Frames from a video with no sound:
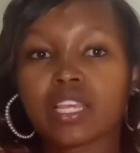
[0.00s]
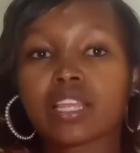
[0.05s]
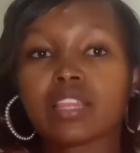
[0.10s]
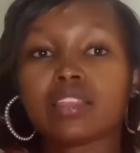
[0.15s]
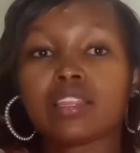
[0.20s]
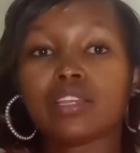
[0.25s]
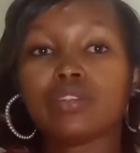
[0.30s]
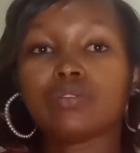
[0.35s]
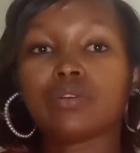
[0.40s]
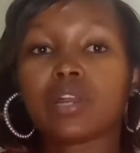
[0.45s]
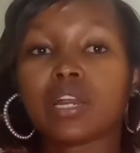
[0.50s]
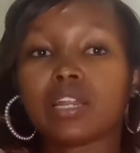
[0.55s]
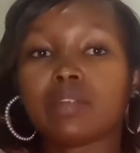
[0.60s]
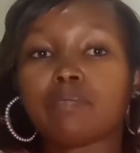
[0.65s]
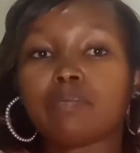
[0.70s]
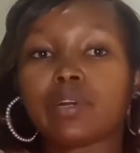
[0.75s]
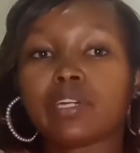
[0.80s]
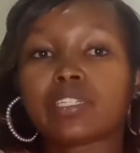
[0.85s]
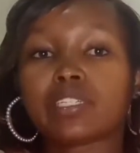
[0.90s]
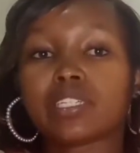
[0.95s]
Then you can
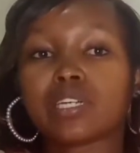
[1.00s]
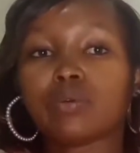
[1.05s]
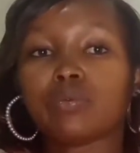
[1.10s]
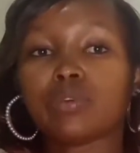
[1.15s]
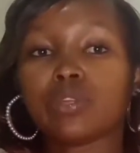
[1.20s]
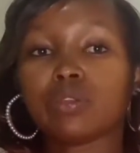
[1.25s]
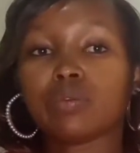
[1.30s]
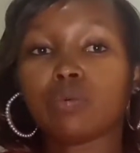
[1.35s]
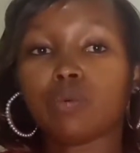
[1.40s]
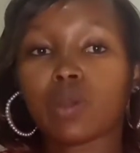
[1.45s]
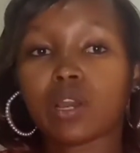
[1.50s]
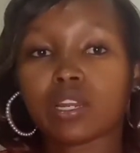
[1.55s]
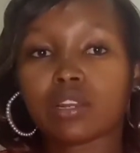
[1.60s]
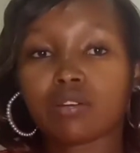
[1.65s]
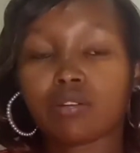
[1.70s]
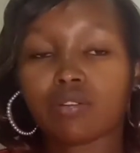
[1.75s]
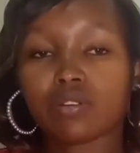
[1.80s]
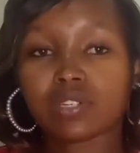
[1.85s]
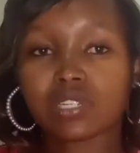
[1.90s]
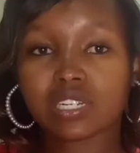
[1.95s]
partner with one
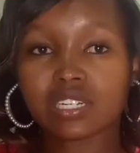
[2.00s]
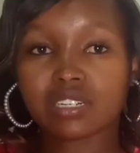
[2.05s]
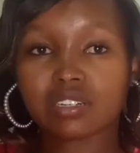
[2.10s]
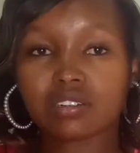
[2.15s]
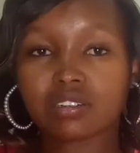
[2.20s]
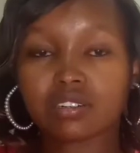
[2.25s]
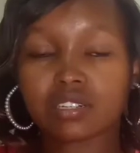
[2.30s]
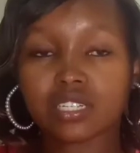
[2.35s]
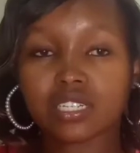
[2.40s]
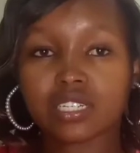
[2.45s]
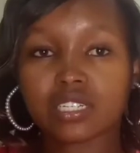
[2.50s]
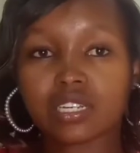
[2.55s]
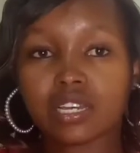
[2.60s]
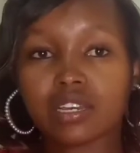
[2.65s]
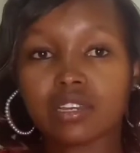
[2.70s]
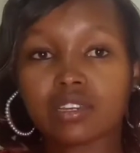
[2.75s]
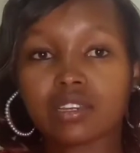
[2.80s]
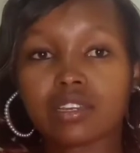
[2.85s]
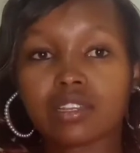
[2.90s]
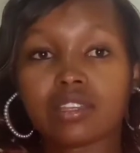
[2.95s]
content creator
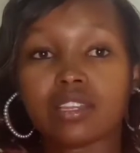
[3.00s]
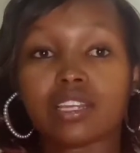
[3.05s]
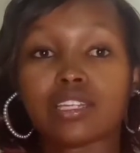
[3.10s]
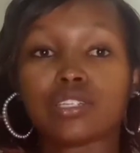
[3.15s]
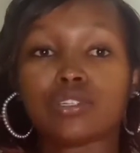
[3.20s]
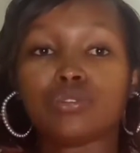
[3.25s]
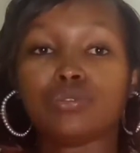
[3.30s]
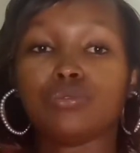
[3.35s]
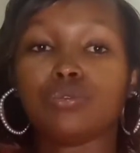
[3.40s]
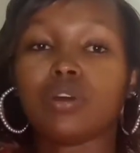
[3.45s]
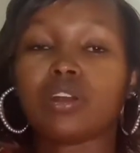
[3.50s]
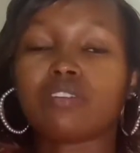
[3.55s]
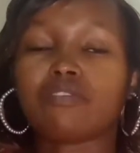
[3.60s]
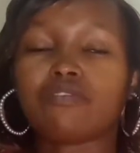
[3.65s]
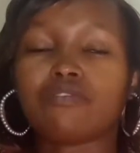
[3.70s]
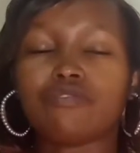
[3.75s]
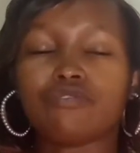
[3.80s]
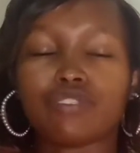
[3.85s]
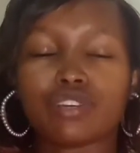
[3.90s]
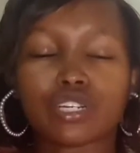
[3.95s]
that you are
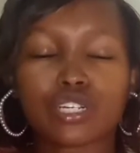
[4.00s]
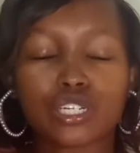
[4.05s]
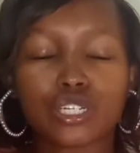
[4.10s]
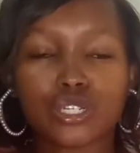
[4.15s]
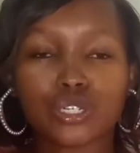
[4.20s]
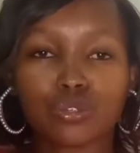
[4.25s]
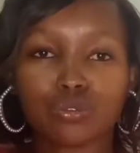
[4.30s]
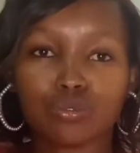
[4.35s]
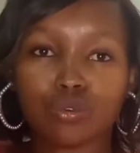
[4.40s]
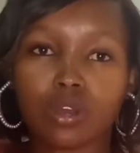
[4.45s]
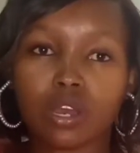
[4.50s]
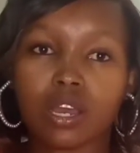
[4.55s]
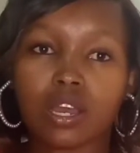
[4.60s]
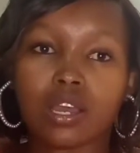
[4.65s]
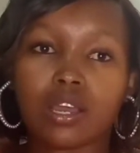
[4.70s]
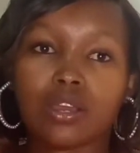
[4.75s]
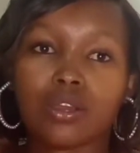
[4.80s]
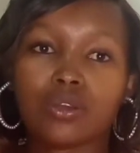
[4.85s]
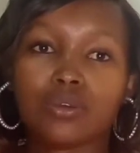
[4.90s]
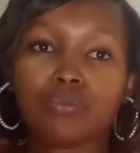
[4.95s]
very sure
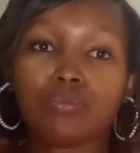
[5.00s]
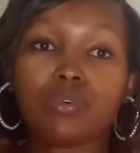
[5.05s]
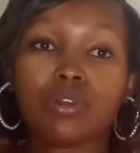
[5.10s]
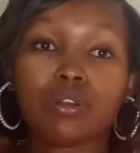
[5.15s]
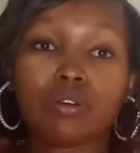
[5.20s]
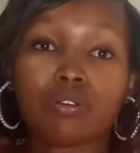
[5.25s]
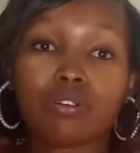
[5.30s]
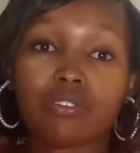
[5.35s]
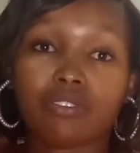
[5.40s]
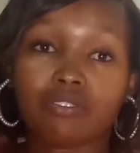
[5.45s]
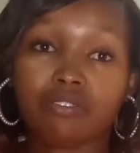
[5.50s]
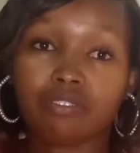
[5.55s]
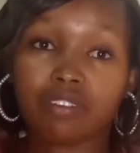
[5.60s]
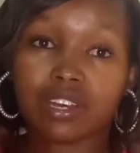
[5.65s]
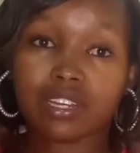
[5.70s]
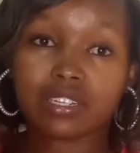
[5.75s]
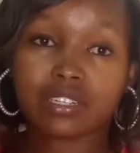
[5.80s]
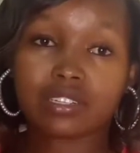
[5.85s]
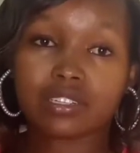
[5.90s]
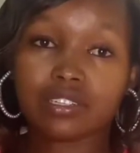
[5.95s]
will
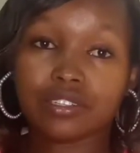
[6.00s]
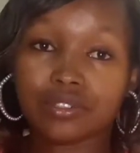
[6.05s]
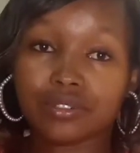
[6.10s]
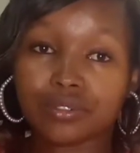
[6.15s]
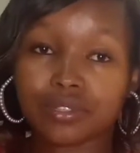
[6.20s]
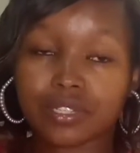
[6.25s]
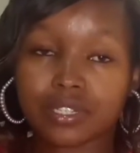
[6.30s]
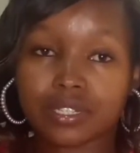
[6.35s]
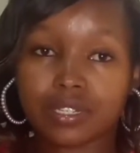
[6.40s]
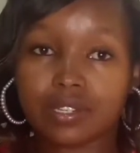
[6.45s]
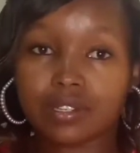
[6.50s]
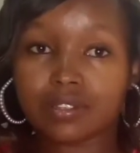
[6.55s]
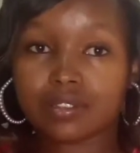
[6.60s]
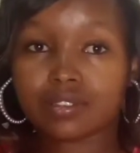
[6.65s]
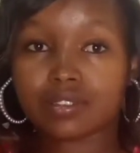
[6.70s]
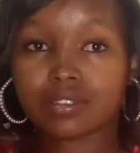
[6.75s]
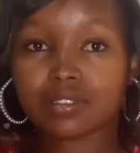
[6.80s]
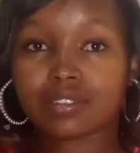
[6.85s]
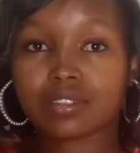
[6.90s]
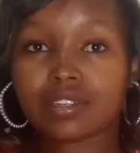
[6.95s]
convert into
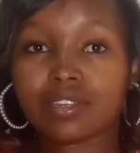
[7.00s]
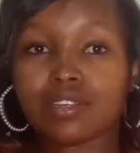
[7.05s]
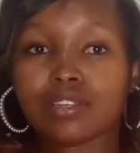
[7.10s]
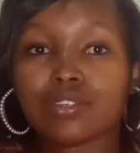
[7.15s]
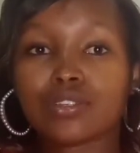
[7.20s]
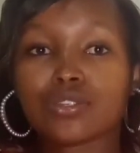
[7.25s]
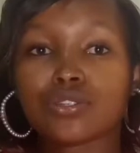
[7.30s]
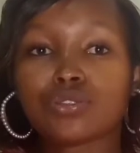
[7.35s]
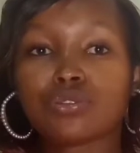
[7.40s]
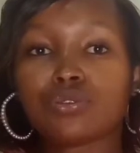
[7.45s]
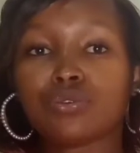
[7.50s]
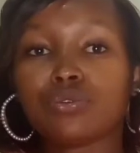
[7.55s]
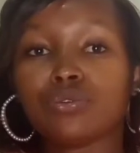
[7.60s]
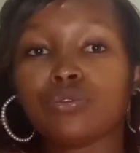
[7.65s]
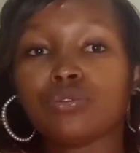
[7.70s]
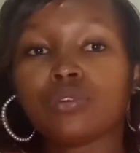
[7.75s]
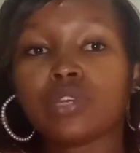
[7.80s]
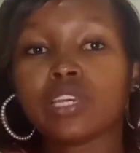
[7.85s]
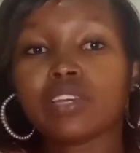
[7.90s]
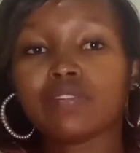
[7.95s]
sales. So
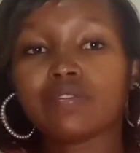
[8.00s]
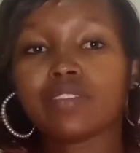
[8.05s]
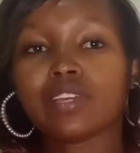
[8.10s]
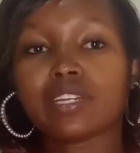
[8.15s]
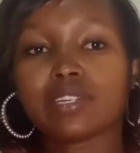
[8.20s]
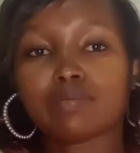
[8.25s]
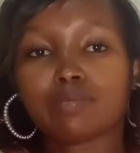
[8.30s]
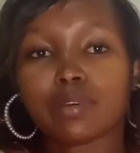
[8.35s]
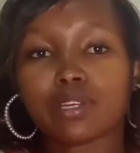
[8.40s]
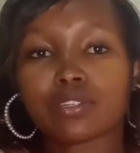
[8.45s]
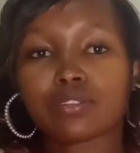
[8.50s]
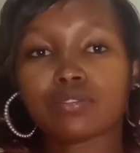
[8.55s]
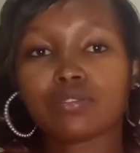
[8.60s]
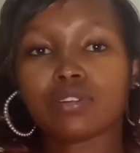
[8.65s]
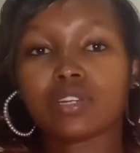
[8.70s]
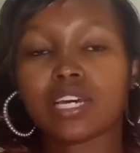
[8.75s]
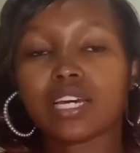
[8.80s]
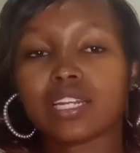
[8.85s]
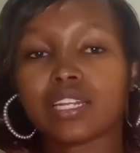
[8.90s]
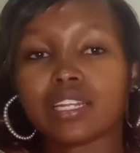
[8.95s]
you give that
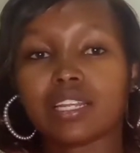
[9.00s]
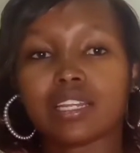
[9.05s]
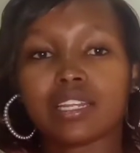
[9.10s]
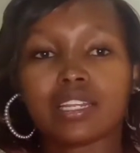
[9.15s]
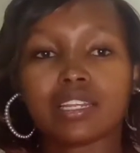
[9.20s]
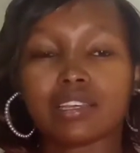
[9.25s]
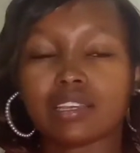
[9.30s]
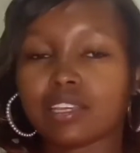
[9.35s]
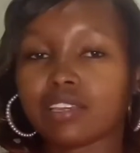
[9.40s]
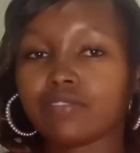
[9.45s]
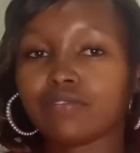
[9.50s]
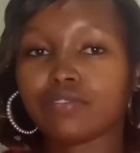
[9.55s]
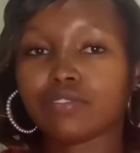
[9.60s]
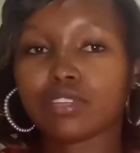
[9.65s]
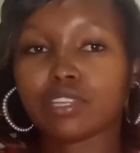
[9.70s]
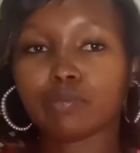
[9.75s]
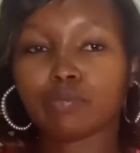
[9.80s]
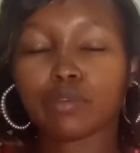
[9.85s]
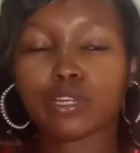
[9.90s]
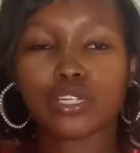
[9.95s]
person, and then they give you
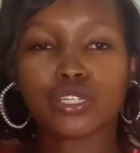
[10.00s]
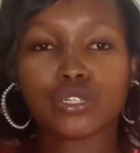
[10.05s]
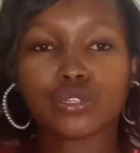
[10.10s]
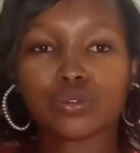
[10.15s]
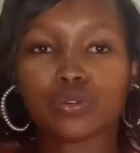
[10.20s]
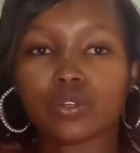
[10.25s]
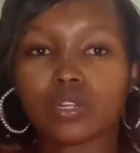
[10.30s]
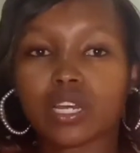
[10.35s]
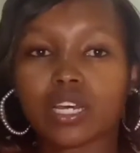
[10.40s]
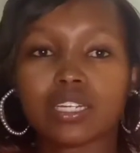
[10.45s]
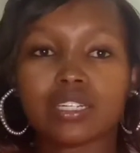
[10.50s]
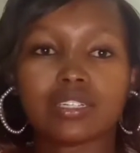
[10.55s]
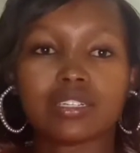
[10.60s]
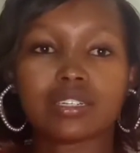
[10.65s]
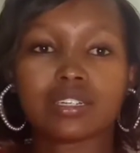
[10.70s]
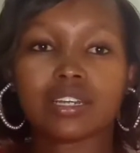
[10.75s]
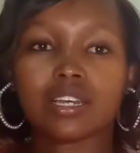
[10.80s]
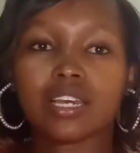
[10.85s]
the mention and